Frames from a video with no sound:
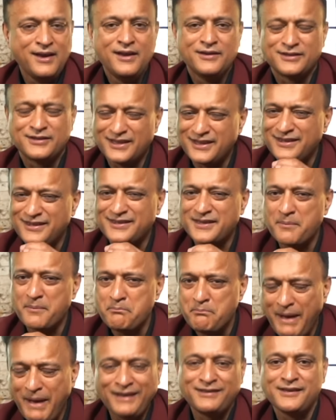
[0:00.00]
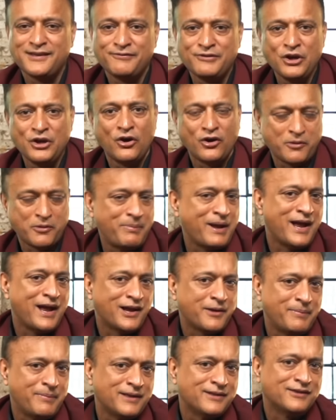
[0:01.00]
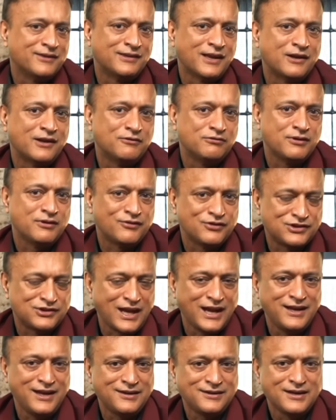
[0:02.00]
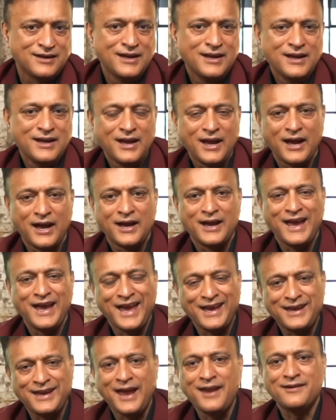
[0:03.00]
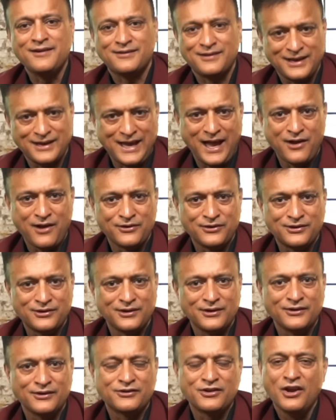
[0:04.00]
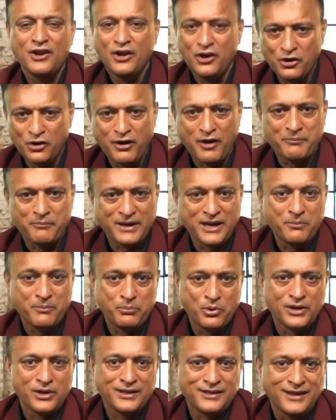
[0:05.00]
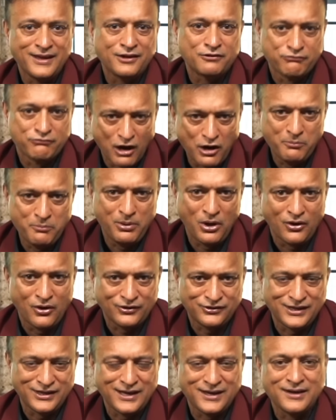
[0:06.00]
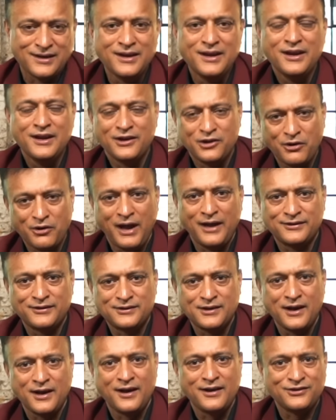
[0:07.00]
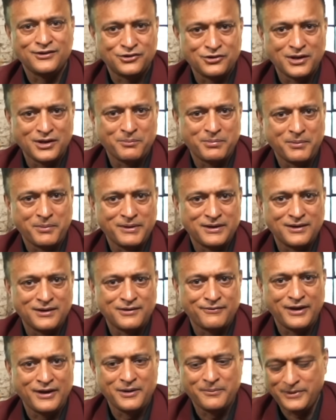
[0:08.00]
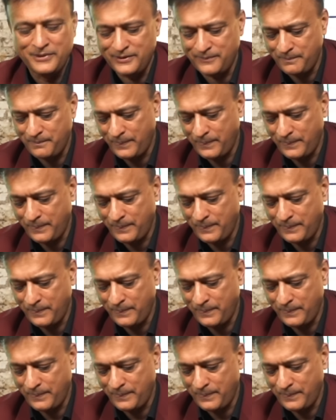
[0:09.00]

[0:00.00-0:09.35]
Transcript: So this is a massive knockback by the Secretary of State against the councils who have been putting these roadblocks in to us guys doing permitted development.